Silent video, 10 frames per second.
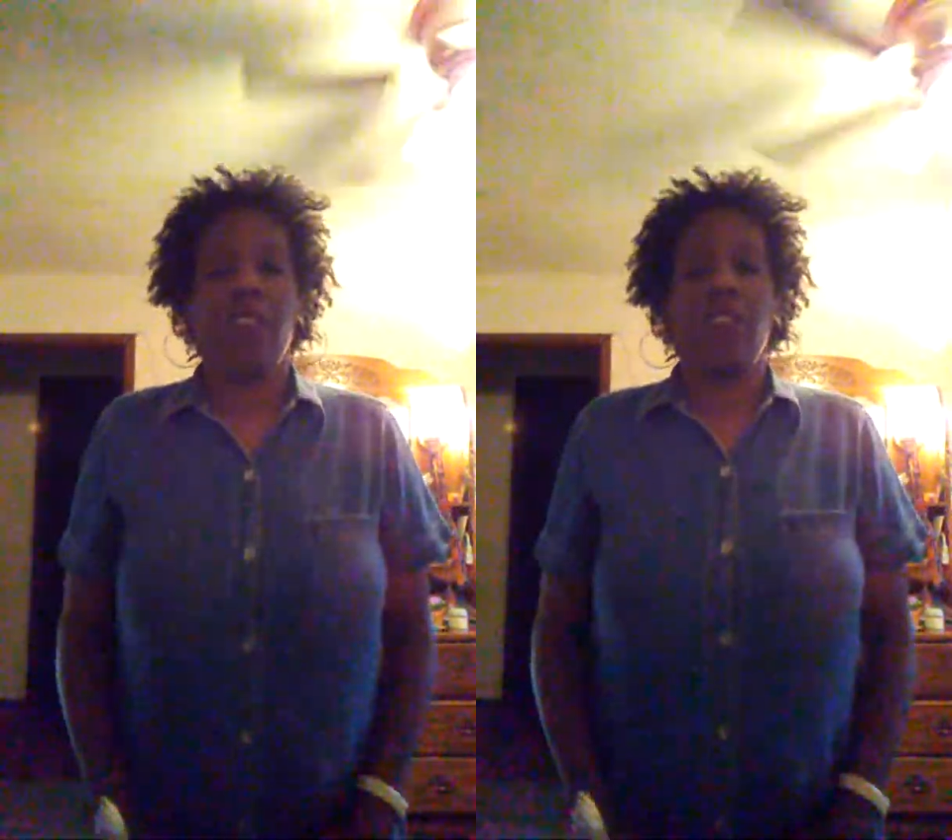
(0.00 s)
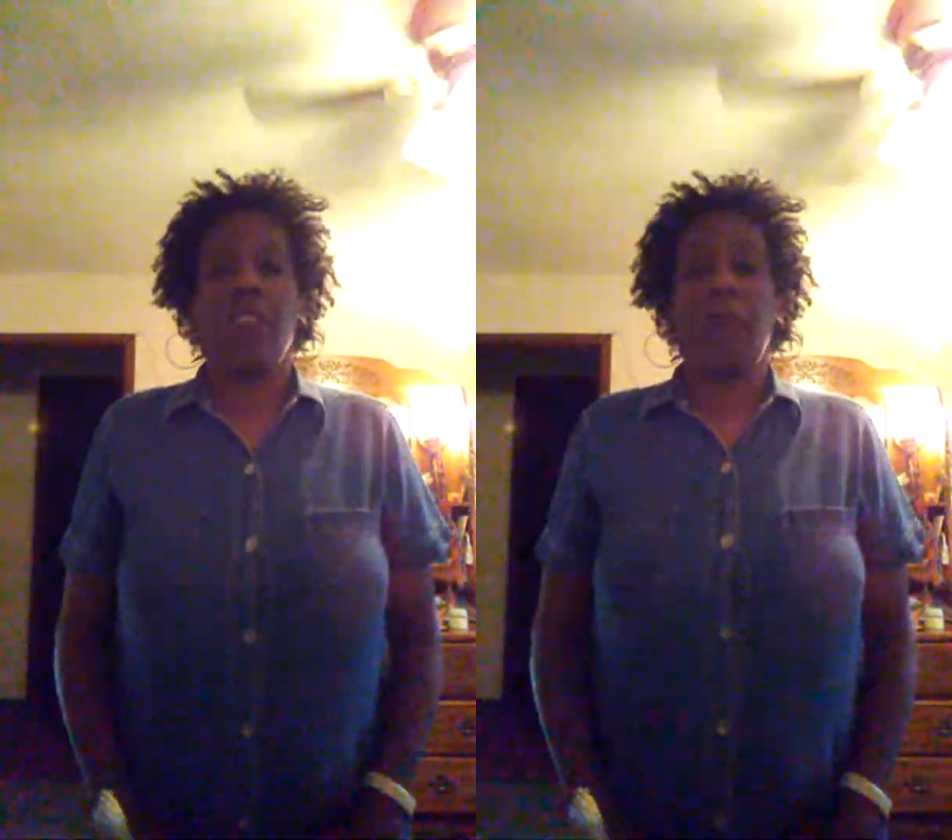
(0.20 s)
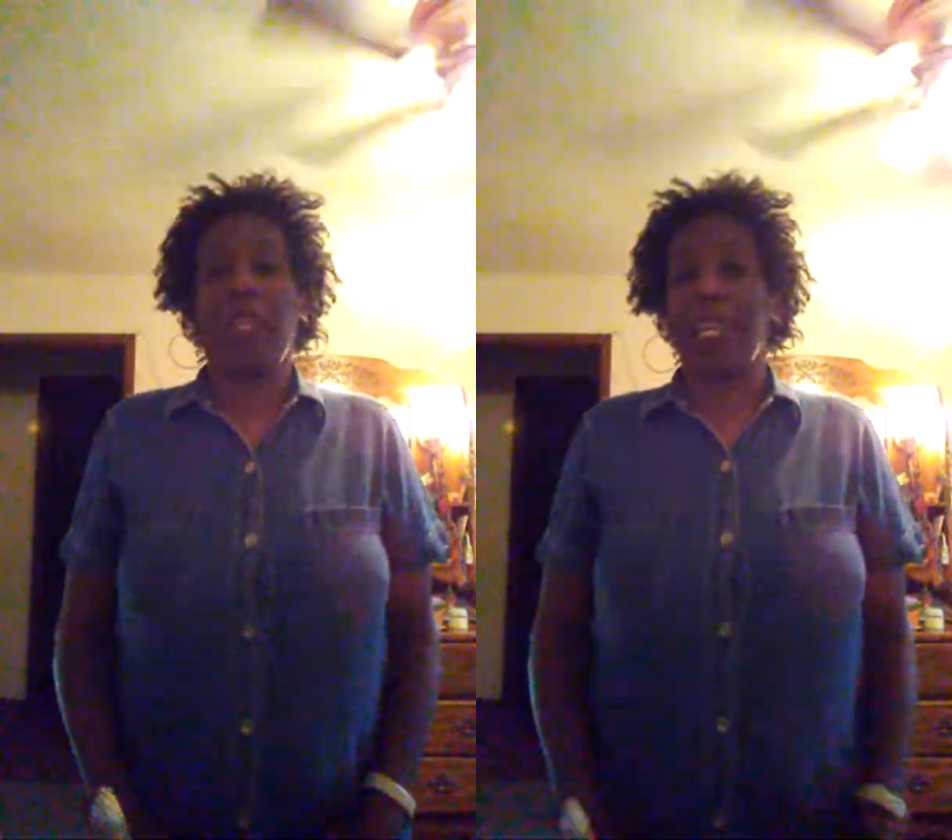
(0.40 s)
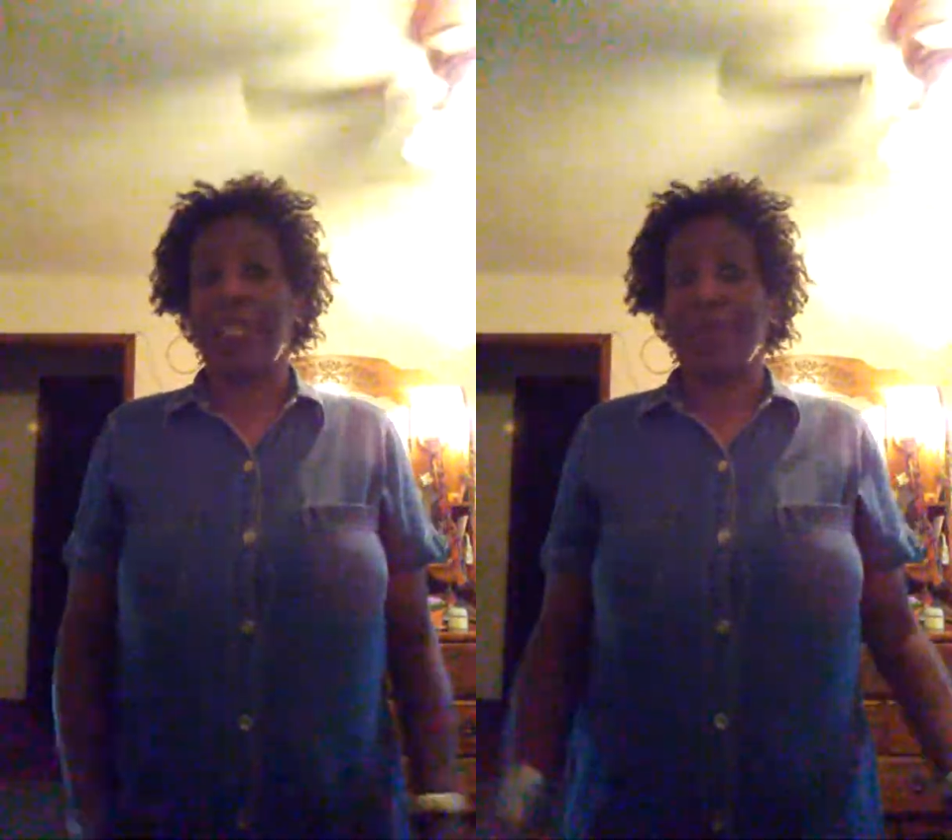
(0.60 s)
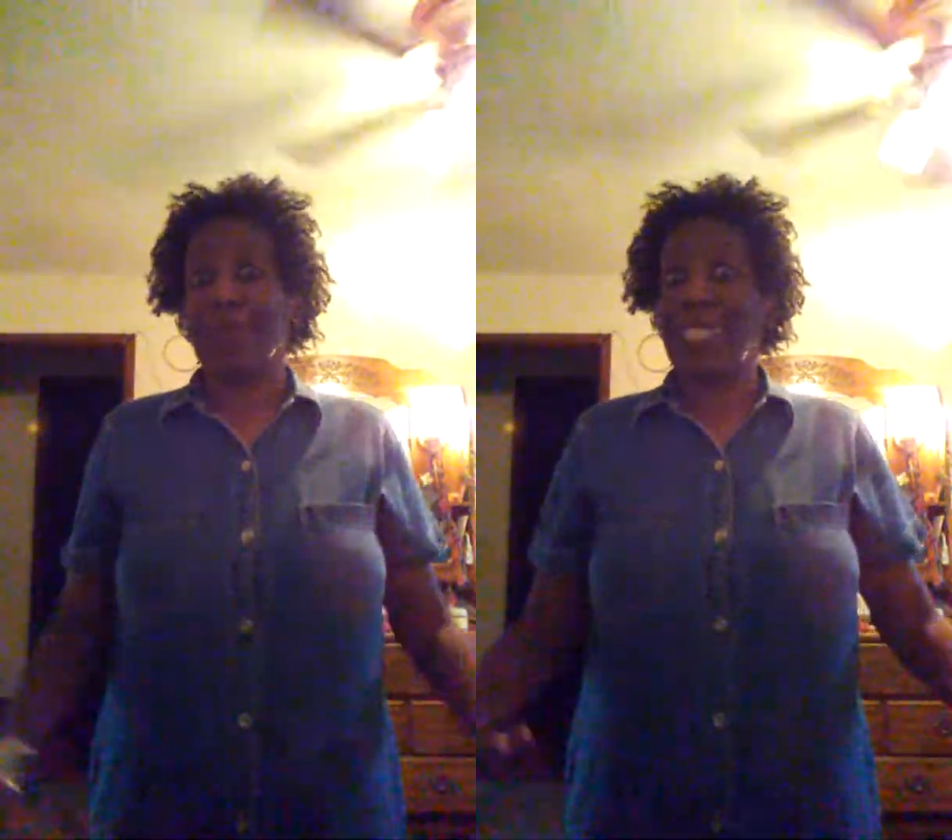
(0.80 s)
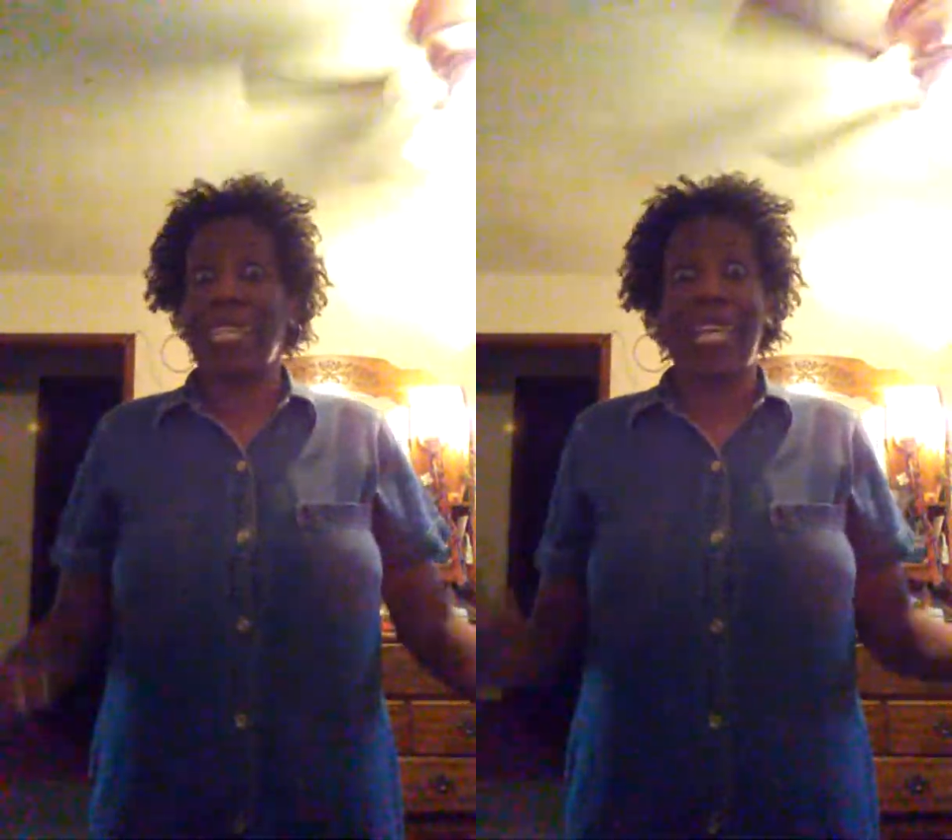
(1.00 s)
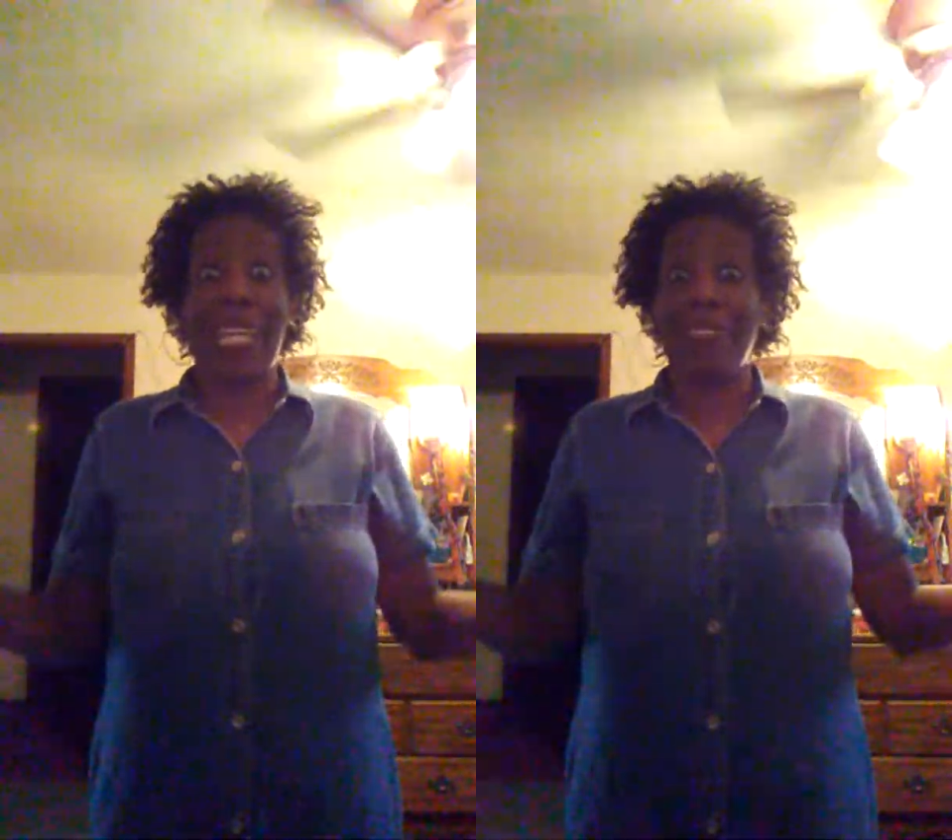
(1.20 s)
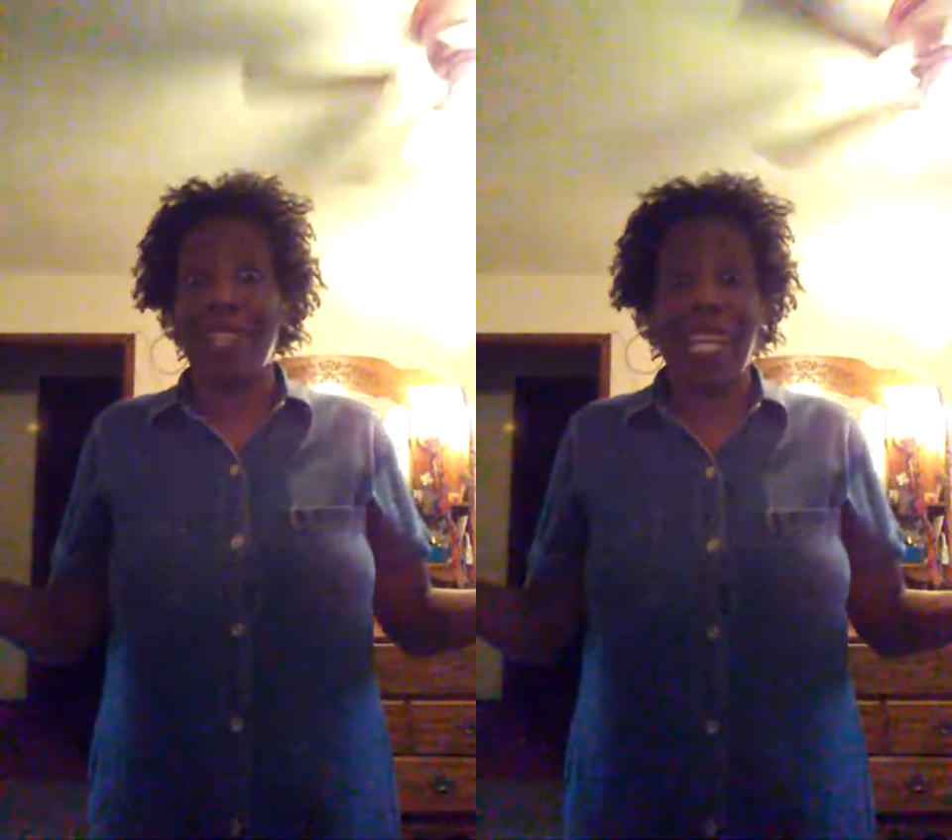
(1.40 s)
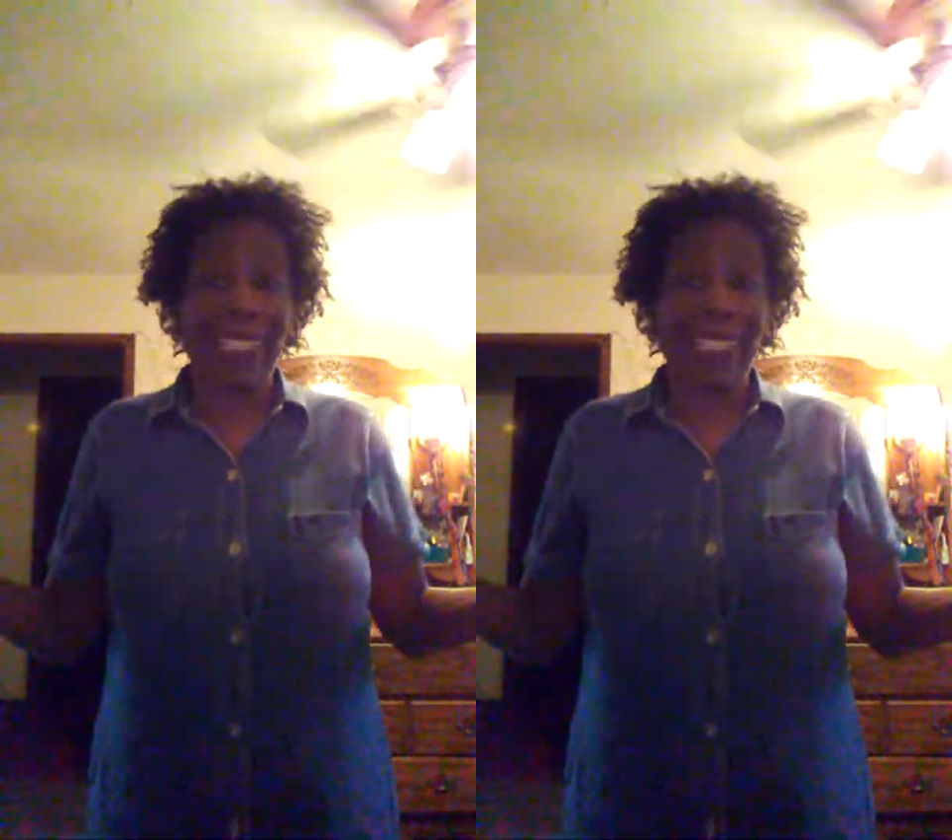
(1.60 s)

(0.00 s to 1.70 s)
You know, I'd be like, it ain't even